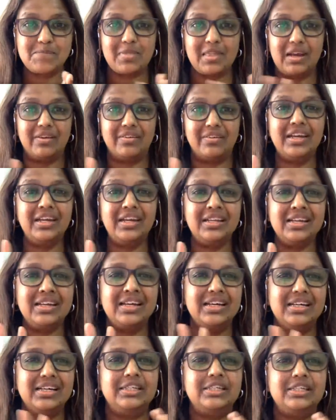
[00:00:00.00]
All right.
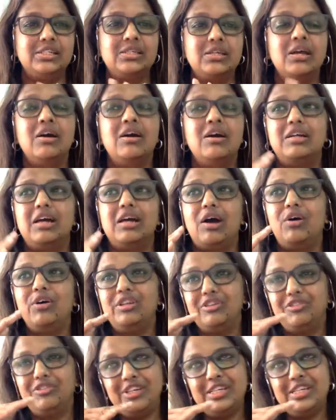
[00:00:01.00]
There's on the
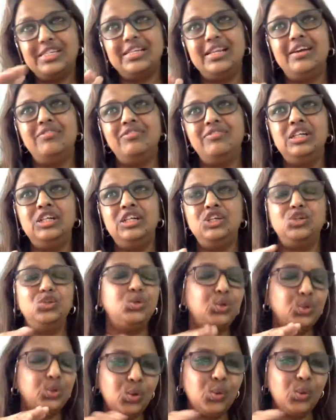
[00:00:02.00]
first level, you
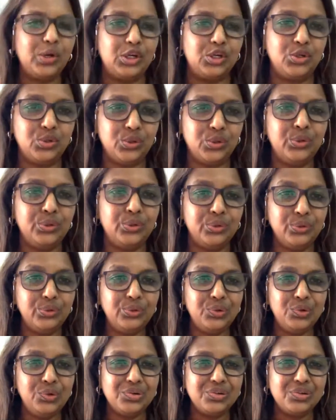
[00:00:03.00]
don't know what you don't know.
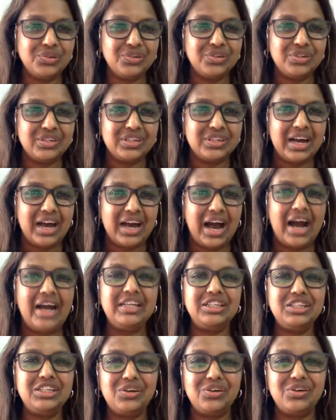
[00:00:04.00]

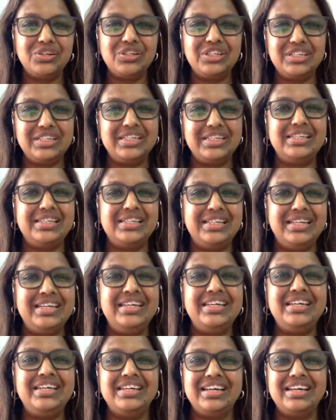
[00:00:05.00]

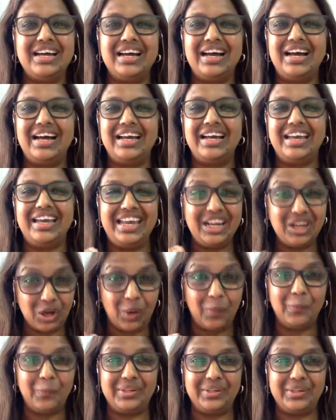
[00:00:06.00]
Unconsciously
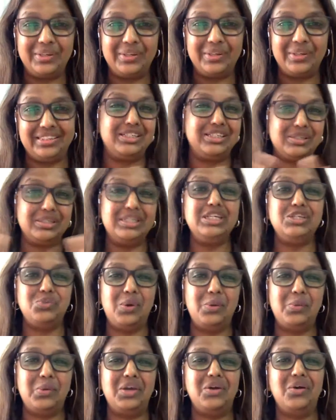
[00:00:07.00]
incompetent.
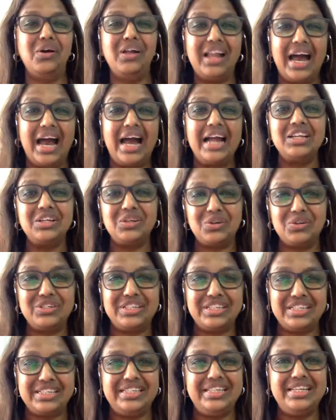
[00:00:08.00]
This is what we call
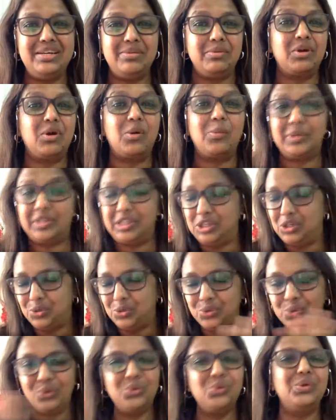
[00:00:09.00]
unconsciously
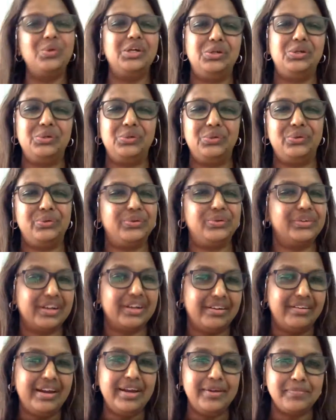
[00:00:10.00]
incompetent. You don't know what you don't know,
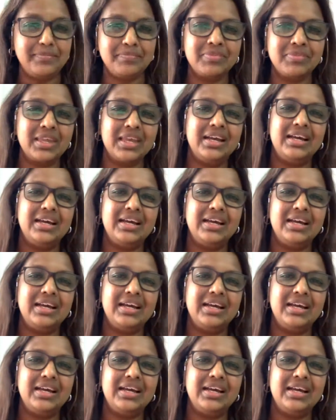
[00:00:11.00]
correct?